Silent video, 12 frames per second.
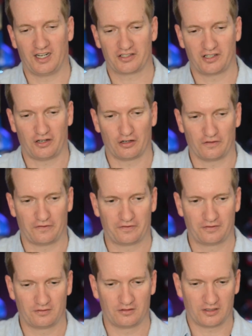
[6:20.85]
actually kind
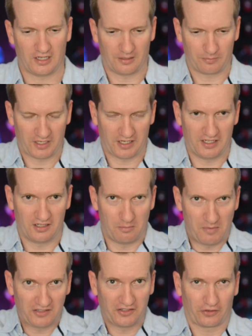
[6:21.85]
of get in
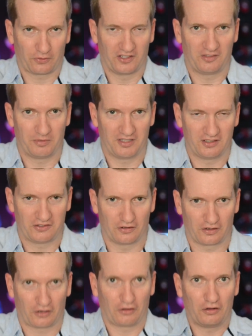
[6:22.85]
amongst the threads, but then sort
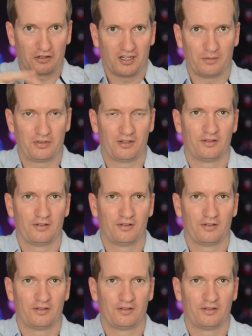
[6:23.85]
of clog up,